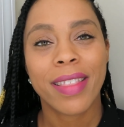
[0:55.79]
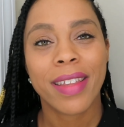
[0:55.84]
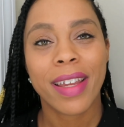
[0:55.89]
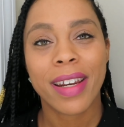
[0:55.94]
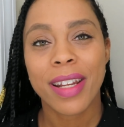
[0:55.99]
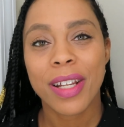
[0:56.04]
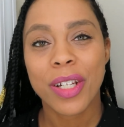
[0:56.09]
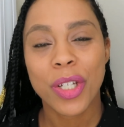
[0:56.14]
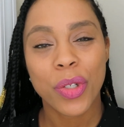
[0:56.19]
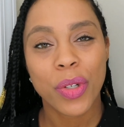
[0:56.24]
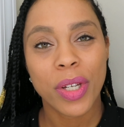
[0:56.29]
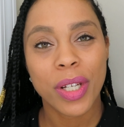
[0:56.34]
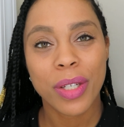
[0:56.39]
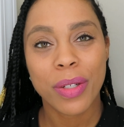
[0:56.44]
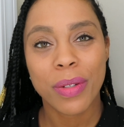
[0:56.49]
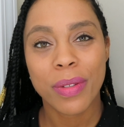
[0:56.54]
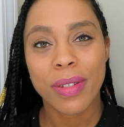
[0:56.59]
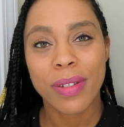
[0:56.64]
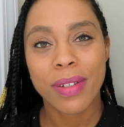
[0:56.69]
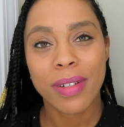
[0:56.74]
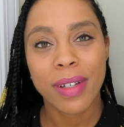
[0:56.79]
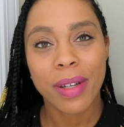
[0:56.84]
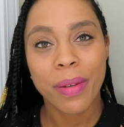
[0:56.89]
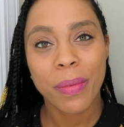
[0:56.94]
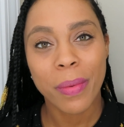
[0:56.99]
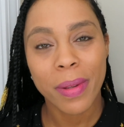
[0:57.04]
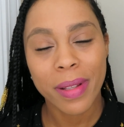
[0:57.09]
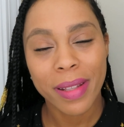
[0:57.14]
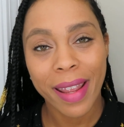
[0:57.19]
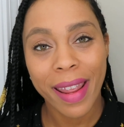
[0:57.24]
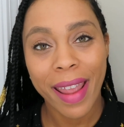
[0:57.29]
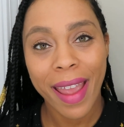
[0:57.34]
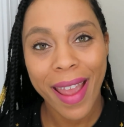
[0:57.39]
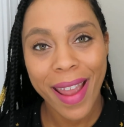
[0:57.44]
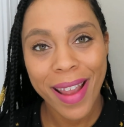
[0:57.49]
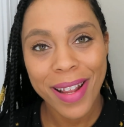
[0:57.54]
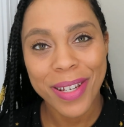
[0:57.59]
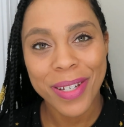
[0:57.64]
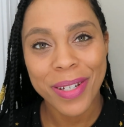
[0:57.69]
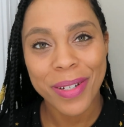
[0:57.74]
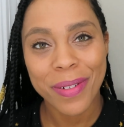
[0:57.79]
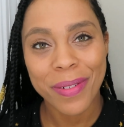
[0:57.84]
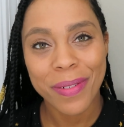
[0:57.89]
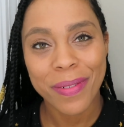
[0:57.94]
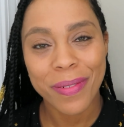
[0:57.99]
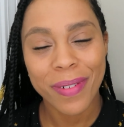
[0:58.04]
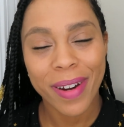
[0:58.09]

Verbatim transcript: they didn't treat you too good when they had you,